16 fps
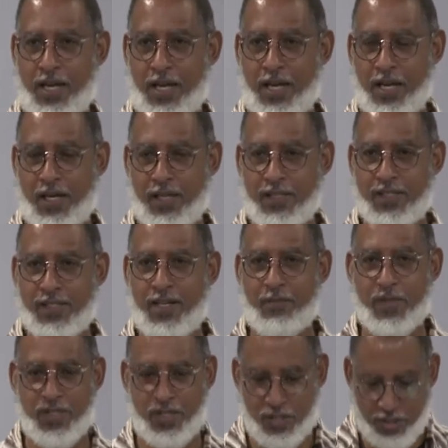Uh,
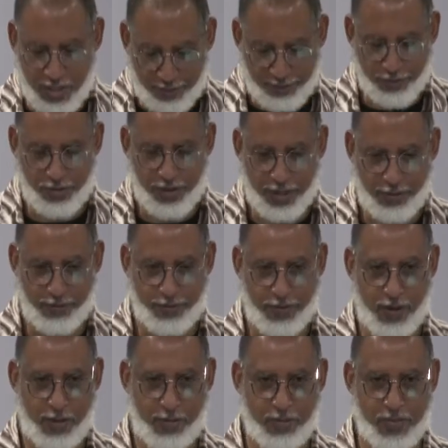some are suffering
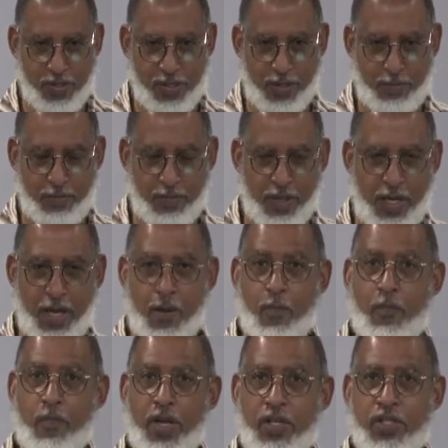from some
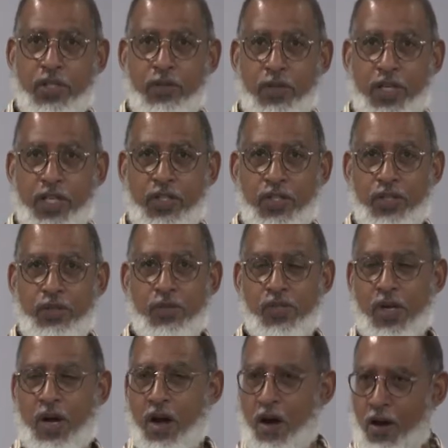mental
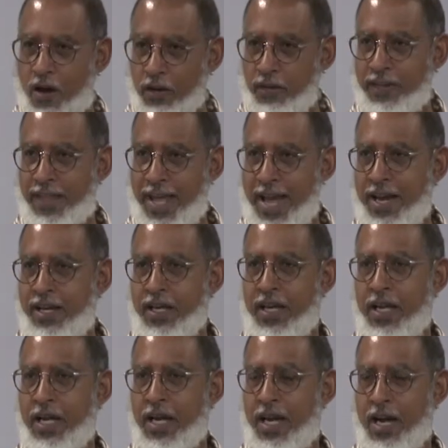issues. All of that,
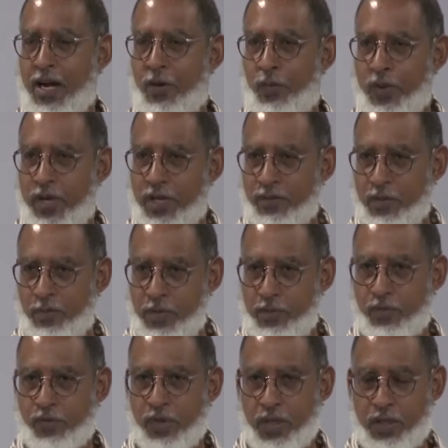uh, we are
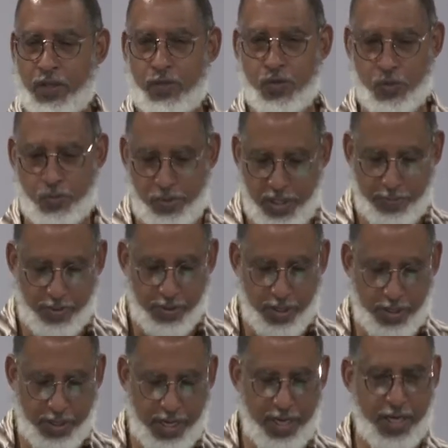remembering those people
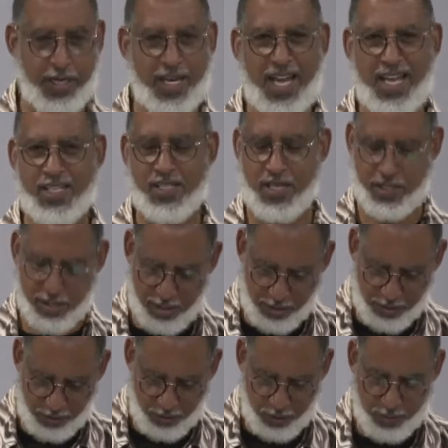today. And not just
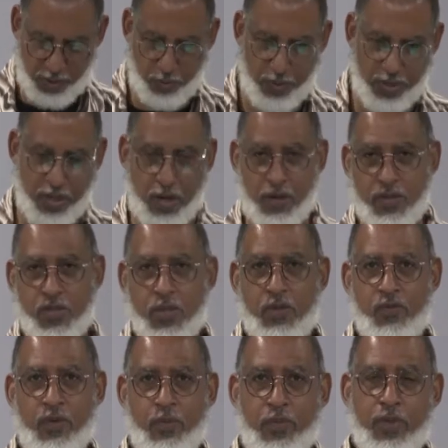those, but we are also
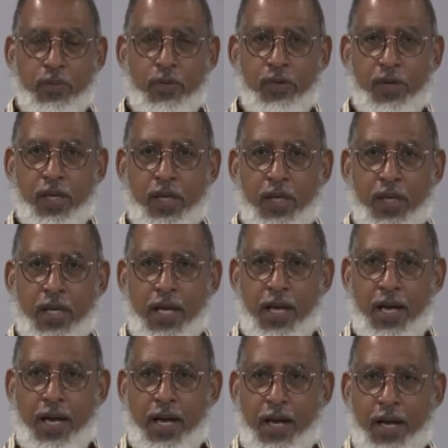remembering
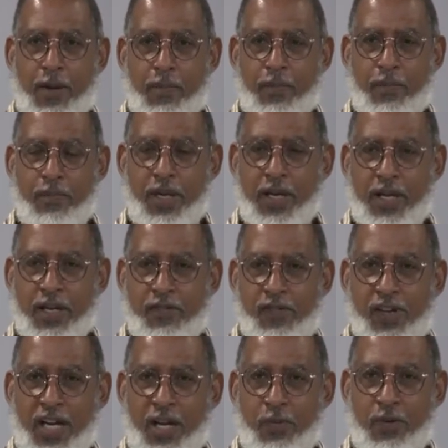uh, many of
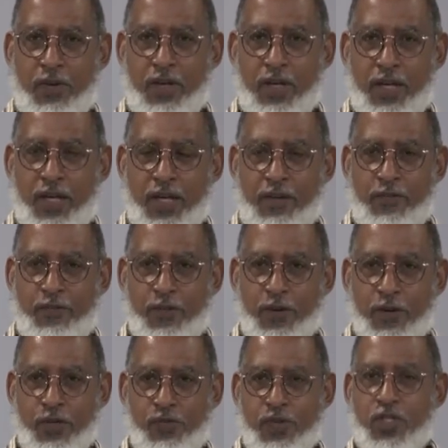our uh,
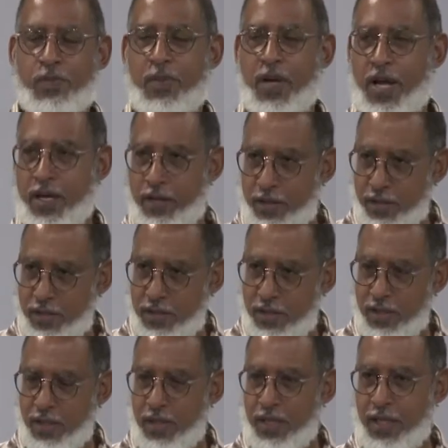first responders.